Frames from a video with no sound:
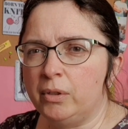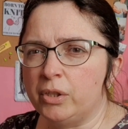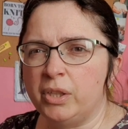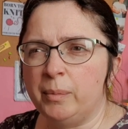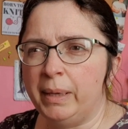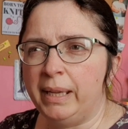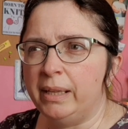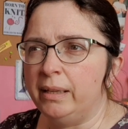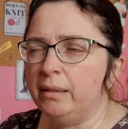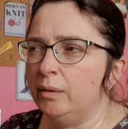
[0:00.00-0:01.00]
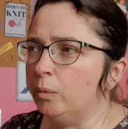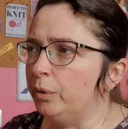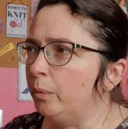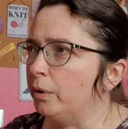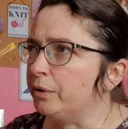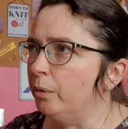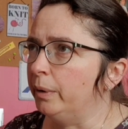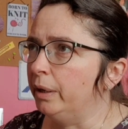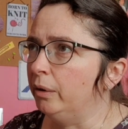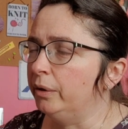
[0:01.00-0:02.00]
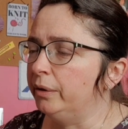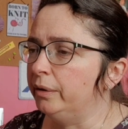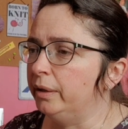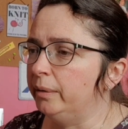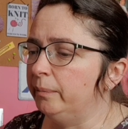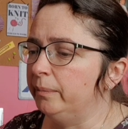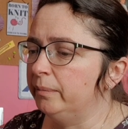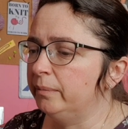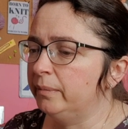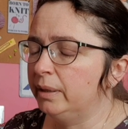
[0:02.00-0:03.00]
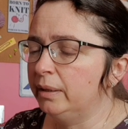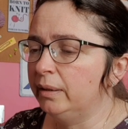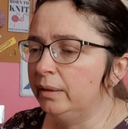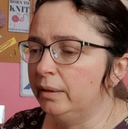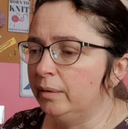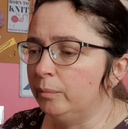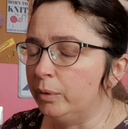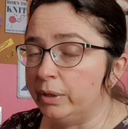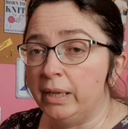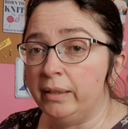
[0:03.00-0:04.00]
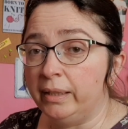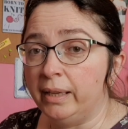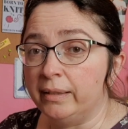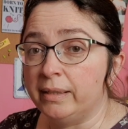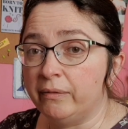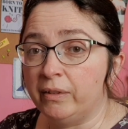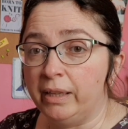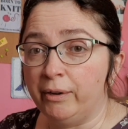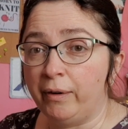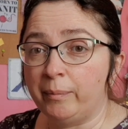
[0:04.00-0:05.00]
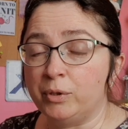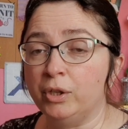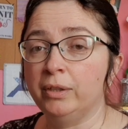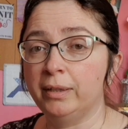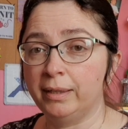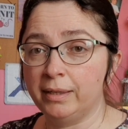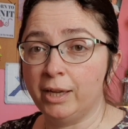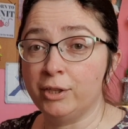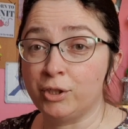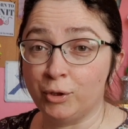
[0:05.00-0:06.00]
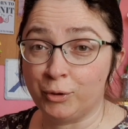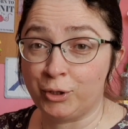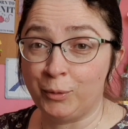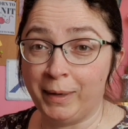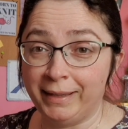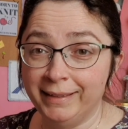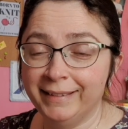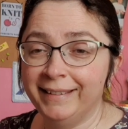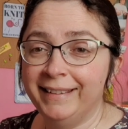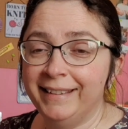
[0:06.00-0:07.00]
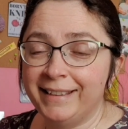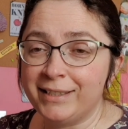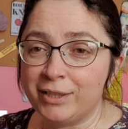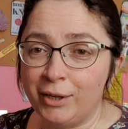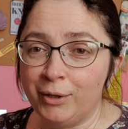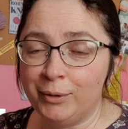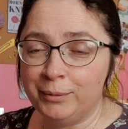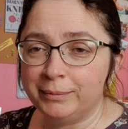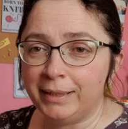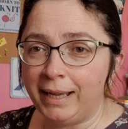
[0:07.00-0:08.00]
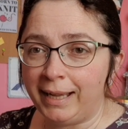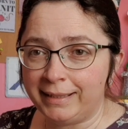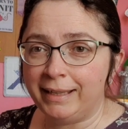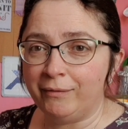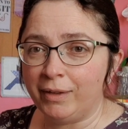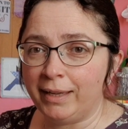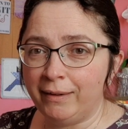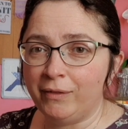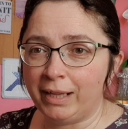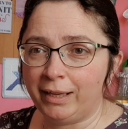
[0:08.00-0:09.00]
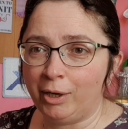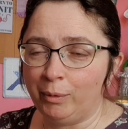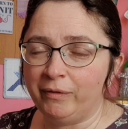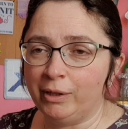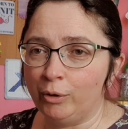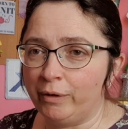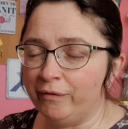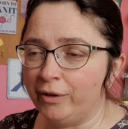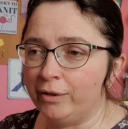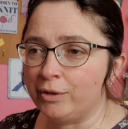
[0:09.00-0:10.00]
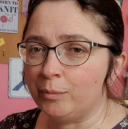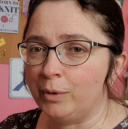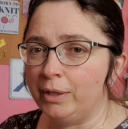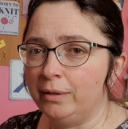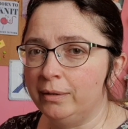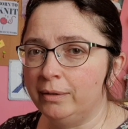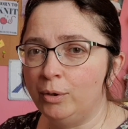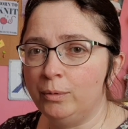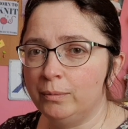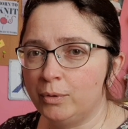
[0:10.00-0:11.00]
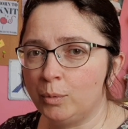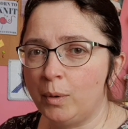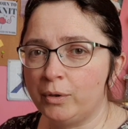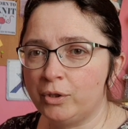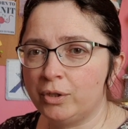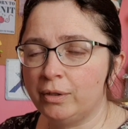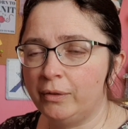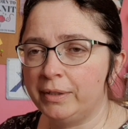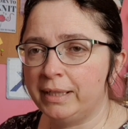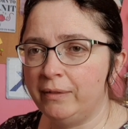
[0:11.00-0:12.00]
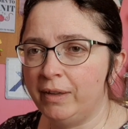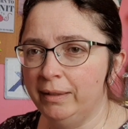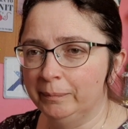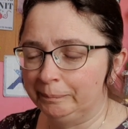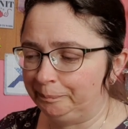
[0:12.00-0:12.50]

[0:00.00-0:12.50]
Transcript: because at the beginning you wonder what's going on, and yeah, it definitely grabs you and sucks you in. So I'd give that a go if you're looking for something new to watch on the TV.